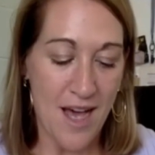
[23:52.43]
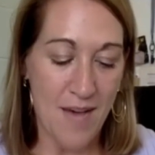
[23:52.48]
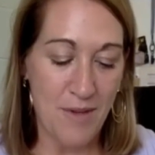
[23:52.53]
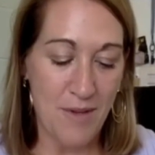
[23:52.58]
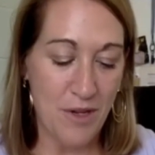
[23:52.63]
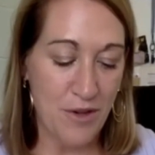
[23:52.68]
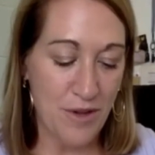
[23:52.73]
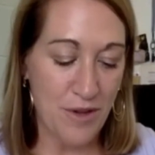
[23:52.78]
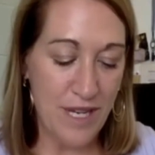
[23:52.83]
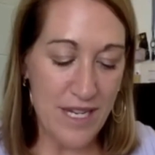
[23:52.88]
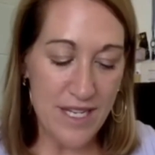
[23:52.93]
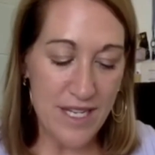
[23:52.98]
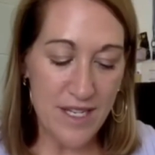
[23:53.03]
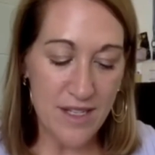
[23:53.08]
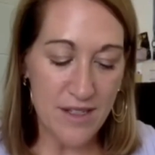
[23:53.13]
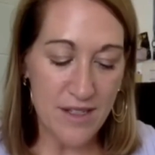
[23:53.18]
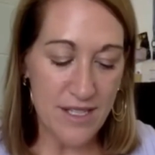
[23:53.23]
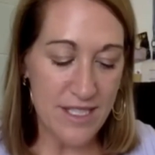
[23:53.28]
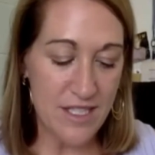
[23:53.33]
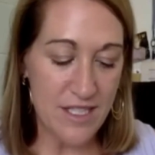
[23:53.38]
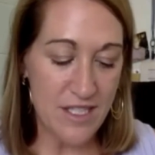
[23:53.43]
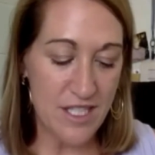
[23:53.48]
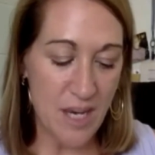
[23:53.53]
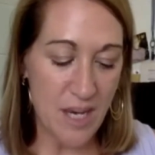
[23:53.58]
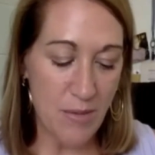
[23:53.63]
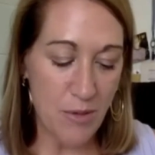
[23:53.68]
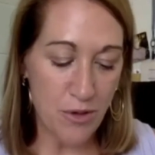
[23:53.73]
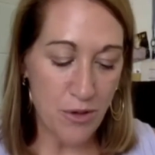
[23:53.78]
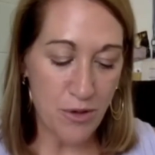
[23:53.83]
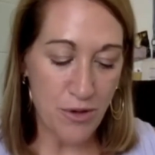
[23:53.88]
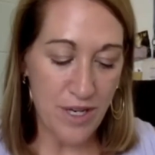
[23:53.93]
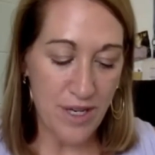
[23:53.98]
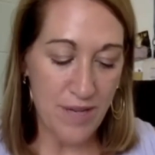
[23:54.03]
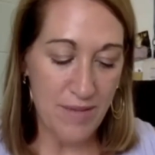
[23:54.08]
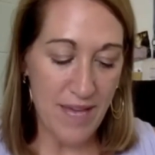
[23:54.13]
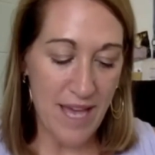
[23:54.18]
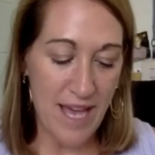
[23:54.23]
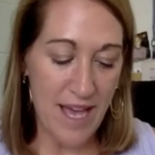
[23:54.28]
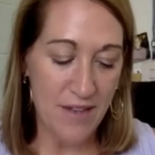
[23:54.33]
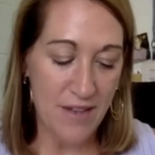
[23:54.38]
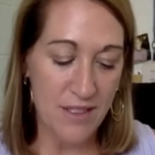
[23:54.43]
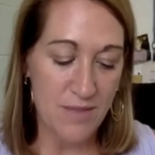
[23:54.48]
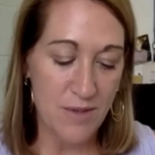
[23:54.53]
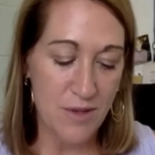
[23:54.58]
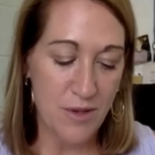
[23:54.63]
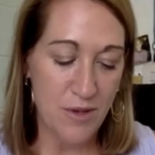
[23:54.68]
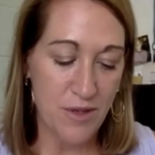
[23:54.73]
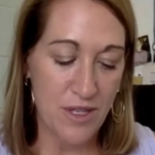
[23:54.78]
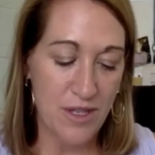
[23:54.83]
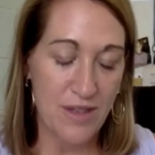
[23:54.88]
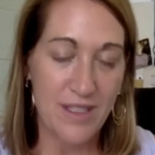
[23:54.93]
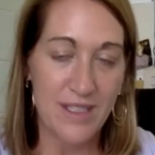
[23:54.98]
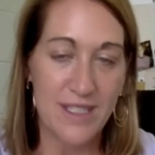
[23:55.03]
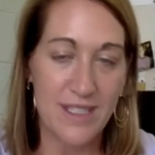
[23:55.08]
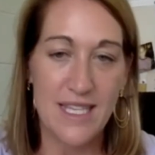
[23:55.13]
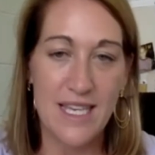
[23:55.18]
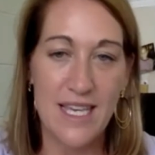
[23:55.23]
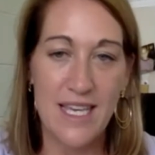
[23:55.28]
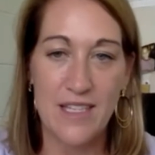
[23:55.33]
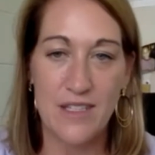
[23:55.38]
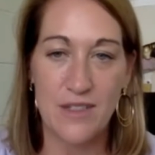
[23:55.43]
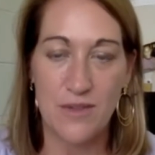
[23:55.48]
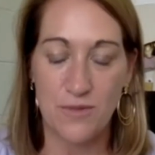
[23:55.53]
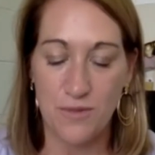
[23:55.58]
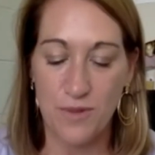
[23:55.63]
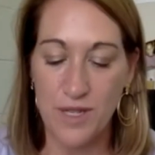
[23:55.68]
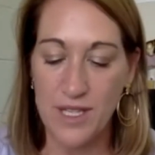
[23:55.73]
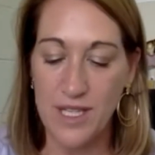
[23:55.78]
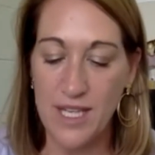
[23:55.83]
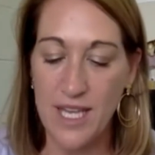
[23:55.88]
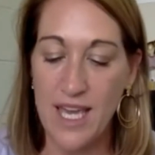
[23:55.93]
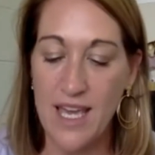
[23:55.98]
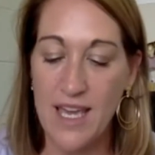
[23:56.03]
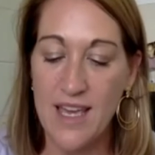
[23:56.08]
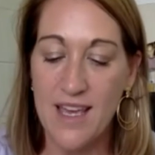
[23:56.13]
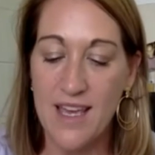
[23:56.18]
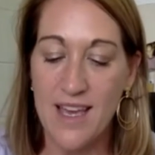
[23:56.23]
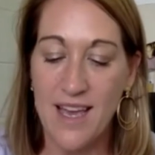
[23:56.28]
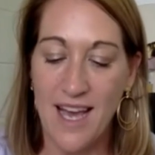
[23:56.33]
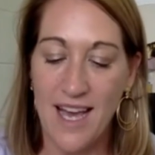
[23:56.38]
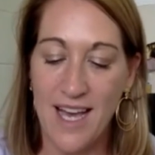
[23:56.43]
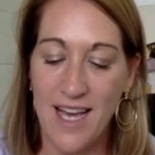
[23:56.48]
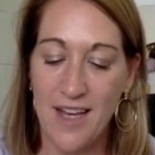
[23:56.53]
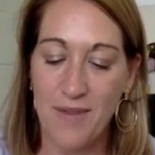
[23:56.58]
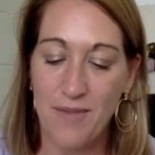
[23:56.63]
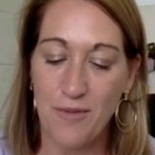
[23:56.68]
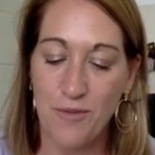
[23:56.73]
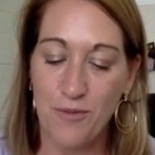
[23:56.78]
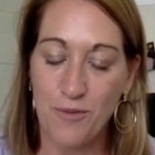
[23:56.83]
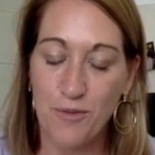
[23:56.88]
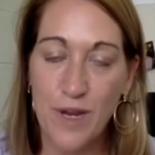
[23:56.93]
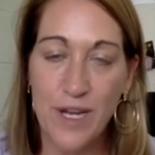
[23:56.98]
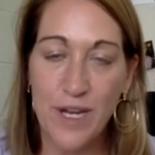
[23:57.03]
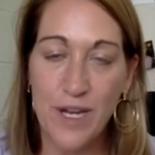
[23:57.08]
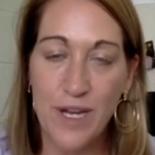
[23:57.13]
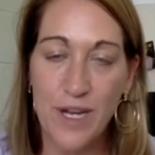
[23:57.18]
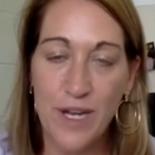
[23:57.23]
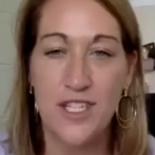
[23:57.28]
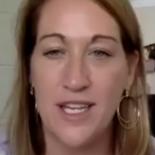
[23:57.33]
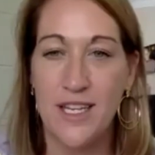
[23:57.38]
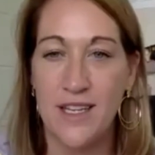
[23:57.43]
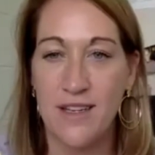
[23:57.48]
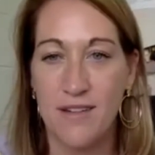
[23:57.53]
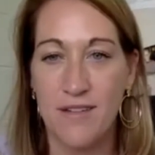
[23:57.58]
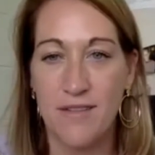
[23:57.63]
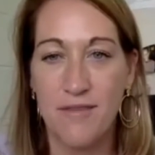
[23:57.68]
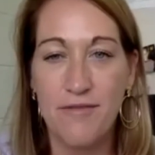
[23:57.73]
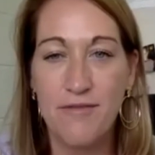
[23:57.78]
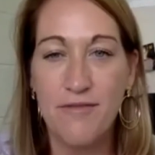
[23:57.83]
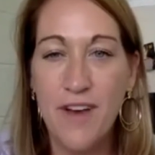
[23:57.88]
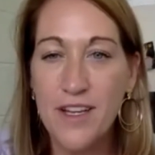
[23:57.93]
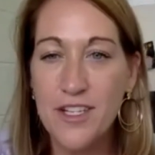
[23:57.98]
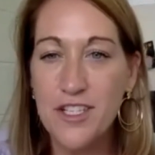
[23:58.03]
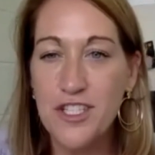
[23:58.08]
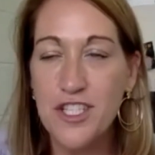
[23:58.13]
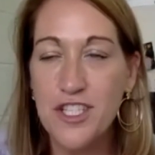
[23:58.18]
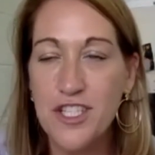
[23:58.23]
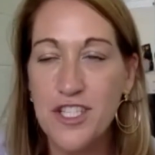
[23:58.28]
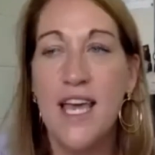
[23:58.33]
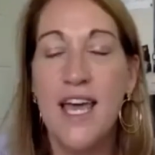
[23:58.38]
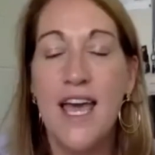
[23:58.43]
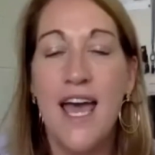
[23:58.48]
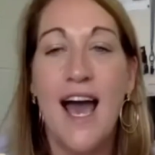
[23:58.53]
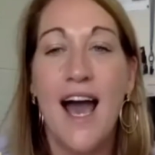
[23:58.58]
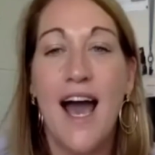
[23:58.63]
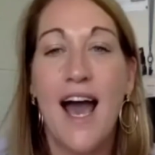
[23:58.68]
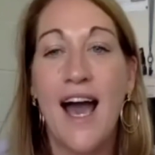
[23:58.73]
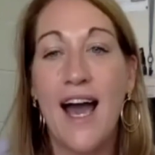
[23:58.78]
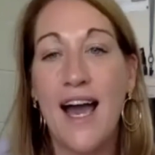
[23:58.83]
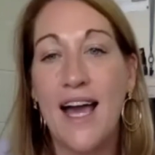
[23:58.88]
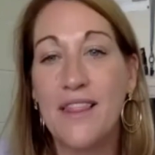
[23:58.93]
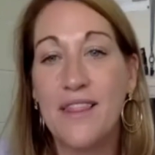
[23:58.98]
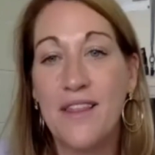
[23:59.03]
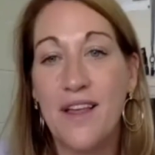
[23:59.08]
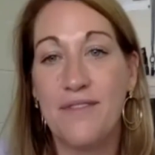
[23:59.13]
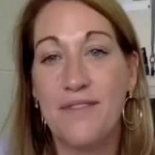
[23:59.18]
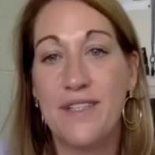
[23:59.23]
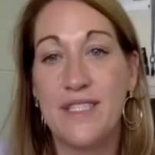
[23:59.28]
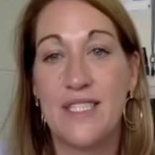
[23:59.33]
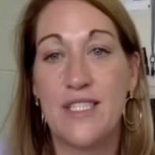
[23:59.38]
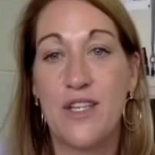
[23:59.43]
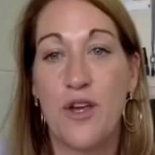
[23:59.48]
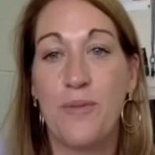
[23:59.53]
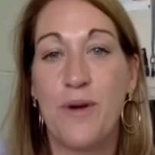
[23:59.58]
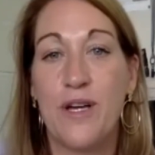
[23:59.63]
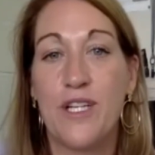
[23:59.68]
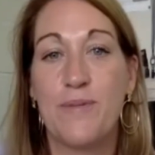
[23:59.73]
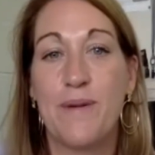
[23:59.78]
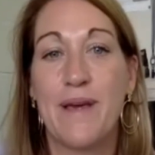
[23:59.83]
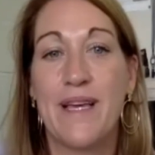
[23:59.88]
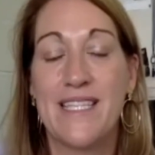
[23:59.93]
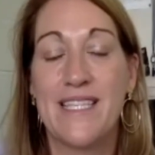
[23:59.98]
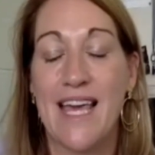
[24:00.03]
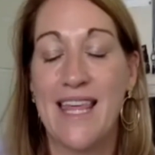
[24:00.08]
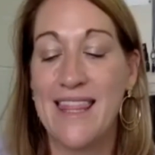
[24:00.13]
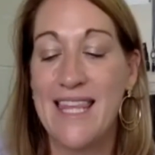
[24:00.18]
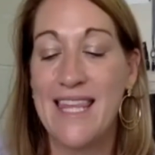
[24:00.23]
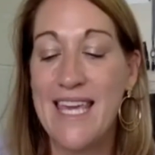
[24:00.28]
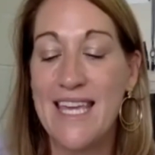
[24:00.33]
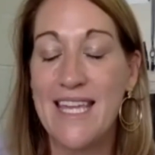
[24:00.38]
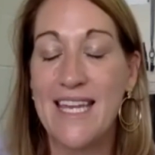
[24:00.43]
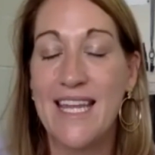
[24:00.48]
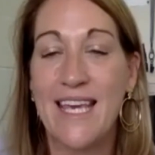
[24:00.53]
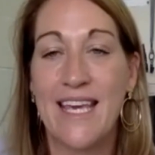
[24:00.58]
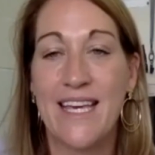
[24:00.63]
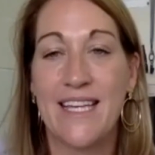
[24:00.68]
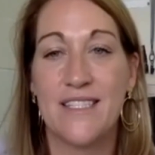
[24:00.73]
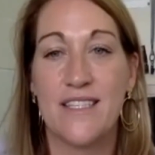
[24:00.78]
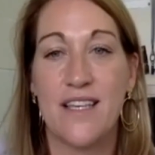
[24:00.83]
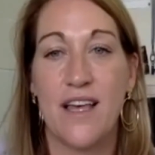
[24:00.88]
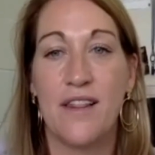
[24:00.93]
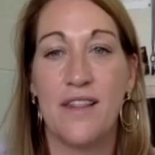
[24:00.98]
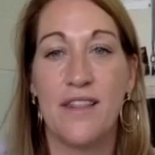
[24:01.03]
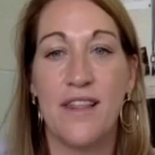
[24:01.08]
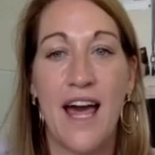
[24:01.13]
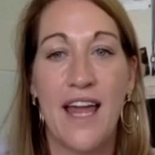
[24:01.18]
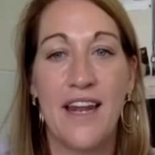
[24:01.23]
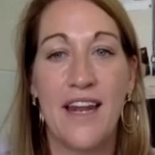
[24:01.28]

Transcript: Green Hill is double cream cow's milk. You can see it's really rich and fudgy. I love it so much because I think it hits a lot of